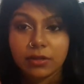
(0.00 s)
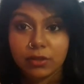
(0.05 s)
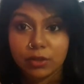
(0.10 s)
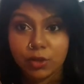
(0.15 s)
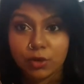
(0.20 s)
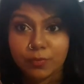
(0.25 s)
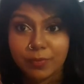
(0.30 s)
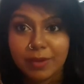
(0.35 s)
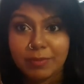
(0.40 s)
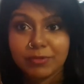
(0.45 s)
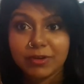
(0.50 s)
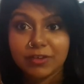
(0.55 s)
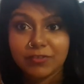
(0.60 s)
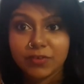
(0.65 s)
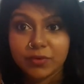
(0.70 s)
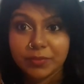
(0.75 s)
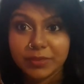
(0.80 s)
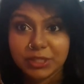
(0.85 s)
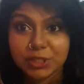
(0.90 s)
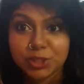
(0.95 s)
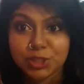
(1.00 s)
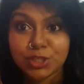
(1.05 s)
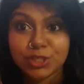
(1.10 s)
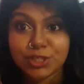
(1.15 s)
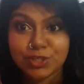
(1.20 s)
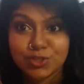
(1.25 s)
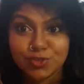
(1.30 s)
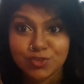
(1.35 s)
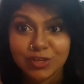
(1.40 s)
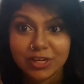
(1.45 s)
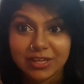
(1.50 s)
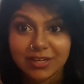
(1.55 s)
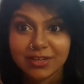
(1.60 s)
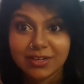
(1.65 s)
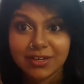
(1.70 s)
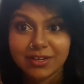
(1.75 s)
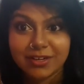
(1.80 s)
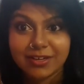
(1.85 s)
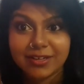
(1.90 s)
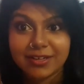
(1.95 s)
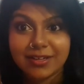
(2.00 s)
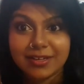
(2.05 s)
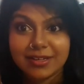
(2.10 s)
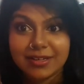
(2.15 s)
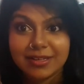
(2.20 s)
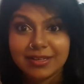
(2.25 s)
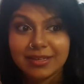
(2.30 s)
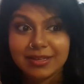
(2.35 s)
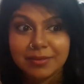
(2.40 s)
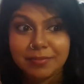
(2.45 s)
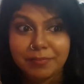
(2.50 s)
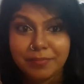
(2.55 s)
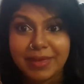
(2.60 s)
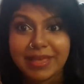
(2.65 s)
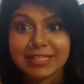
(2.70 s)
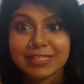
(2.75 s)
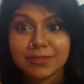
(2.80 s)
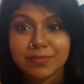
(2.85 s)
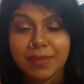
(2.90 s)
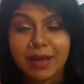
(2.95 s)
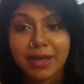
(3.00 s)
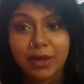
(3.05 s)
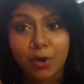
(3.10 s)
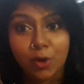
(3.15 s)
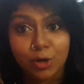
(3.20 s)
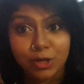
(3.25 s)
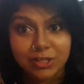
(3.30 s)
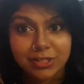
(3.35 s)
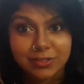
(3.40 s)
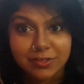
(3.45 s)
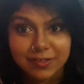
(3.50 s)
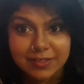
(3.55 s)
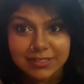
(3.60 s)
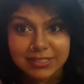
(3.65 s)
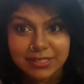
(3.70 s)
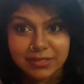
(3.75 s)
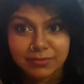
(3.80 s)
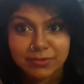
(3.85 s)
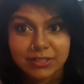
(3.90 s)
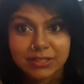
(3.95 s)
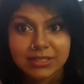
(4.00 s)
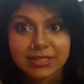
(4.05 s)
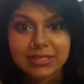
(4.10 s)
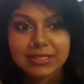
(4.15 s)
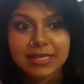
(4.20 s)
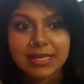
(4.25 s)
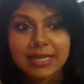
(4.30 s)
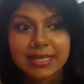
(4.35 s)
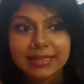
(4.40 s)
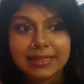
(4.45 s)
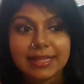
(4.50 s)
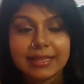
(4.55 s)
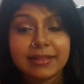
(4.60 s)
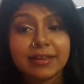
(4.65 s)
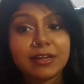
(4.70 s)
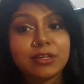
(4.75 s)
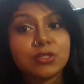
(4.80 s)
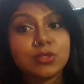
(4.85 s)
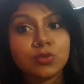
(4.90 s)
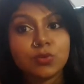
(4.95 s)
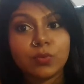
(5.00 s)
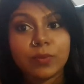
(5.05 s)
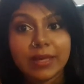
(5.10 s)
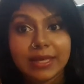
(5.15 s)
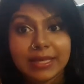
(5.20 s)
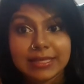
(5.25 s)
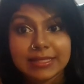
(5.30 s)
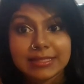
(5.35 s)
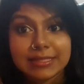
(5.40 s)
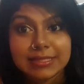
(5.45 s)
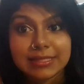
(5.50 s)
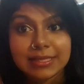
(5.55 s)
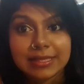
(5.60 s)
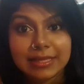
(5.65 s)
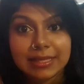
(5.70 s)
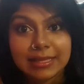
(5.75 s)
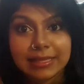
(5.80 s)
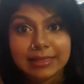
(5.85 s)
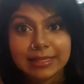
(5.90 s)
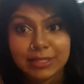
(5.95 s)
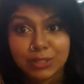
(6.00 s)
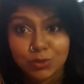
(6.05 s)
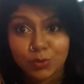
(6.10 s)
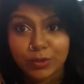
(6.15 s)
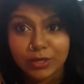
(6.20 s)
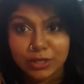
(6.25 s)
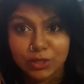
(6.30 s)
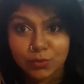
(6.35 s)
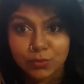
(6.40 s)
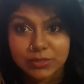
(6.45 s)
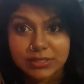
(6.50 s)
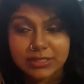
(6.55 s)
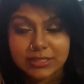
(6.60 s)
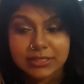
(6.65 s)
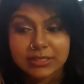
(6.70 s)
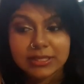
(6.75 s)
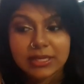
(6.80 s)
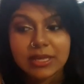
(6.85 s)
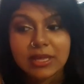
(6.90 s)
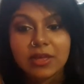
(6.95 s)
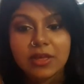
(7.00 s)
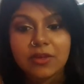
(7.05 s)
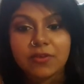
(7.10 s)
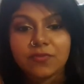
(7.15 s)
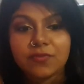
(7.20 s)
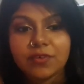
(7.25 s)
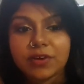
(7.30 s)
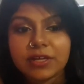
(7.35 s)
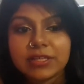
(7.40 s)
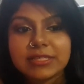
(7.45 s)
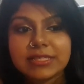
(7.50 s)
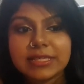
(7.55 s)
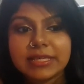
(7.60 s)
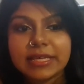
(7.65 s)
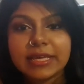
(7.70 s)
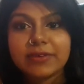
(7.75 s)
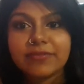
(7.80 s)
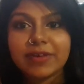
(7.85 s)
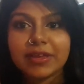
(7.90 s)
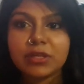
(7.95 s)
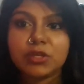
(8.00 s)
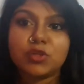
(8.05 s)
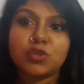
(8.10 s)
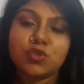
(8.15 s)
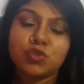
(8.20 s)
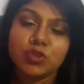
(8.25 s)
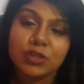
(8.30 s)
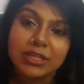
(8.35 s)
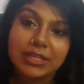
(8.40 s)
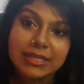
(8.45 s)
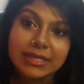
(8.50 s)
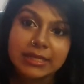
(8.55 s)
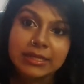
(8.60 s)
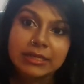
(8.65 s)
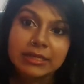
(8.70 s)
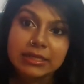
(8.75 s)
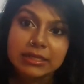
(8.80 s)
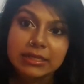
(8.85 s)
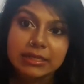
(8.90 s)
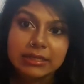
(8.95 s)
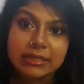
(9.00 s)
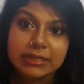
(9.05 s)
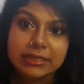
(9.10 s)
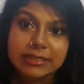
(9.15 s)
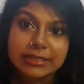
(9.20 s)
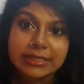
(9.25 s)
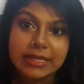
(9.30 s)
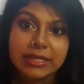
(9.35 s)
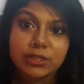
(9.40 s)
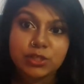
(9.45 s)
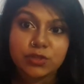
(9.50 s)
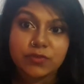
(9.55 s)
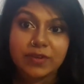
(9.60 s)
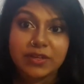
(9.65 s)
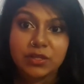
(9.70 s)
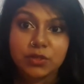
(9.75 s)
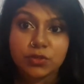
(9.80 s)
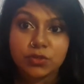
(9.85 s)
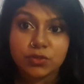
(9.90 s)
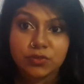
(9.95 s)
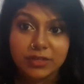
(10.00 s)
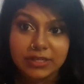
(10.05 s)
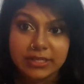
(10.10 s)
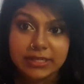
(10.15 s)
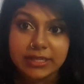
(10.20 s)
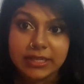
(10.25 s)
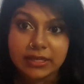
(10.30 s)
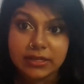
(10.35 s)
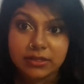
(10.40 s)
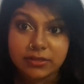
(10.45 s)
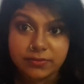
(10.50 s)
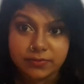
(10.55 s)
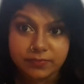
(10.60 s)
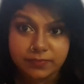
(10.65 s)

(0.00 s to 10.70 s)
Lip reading: your memory formation is triggered best by auditory stimulus, then there are 2 ways that you can use it. Firstly, when you're reading a content or when you're reading